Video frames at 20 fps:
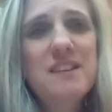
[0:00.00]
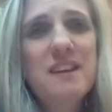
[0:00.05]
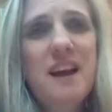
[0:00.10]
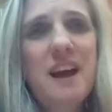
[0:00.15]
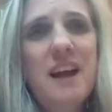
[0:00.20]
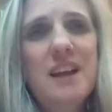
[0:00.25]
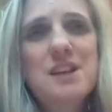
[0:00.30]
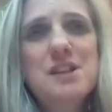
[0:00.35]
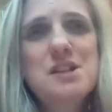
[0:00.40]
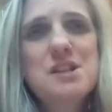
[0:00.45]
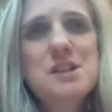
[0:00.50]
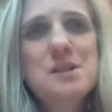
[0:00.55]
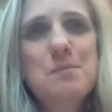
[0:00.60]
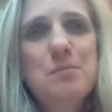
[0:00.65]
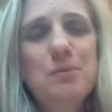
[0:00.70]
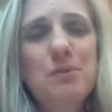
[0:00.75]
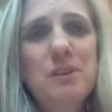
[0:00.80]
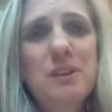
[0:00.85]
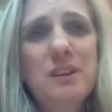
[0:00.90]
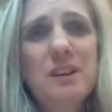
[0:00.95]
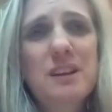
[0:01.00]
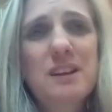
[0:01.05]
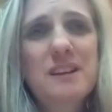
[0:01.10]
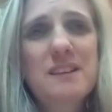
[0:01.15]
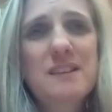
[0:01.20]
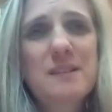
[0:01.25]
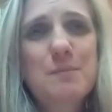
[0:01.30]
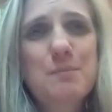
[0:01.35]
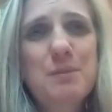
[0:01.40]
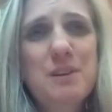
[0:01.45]
tangible
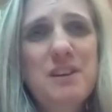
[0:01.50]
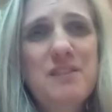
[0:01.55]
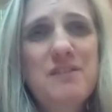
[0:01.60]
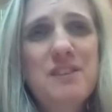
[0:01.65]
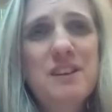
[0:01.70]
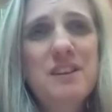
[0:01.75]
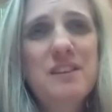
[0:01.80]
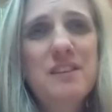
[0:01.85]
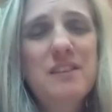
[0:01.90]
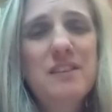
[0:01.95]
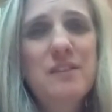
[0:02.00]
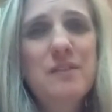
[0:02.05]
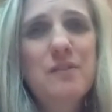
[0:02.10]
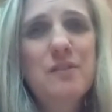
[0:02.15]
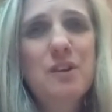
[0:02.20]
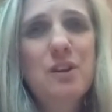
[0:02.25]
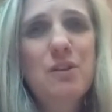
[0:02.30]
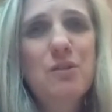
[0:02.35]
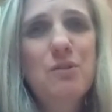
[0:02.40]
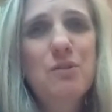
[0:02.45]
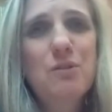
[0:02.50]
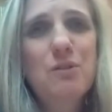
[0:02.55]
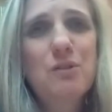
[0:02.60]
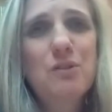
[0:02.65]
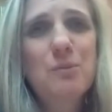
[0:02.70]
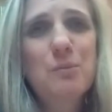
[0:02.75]
experience of the Lord